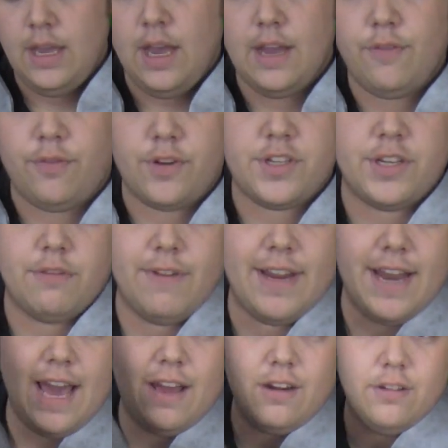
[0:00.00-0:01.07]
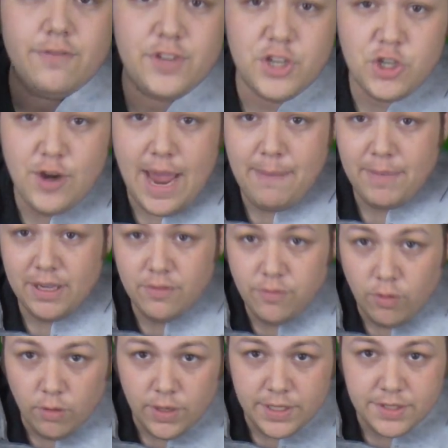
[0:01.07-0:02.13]
I unfortunately ran out of strapping
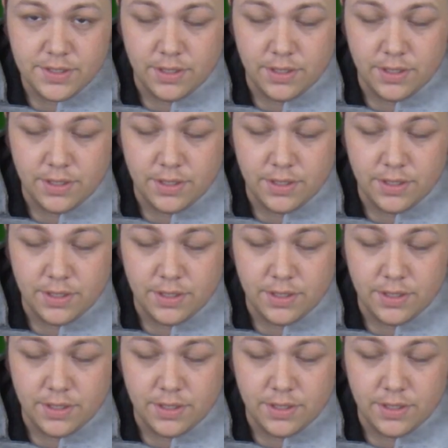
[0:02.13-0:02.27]
for it,